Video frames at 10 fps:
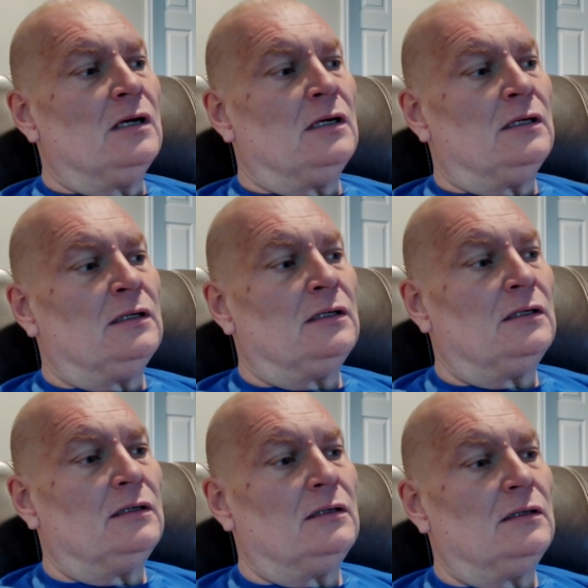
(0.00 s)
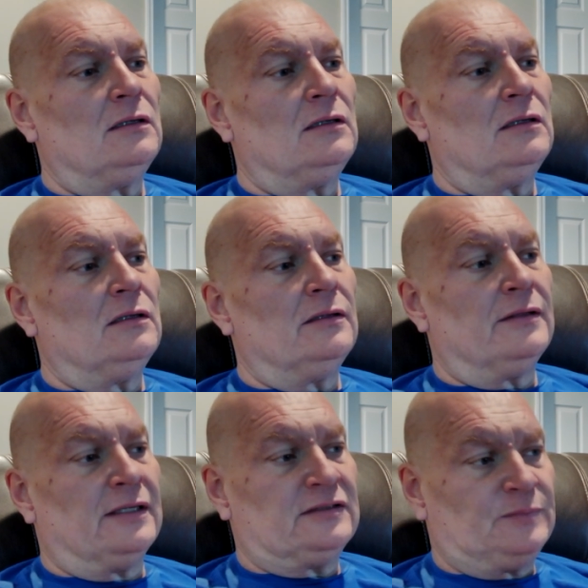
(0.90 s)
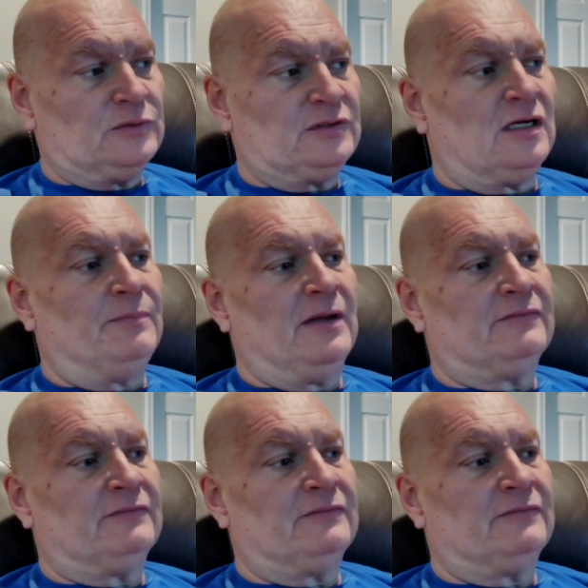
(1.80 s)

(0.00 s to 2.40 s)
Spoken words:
Uh, that's supposed to up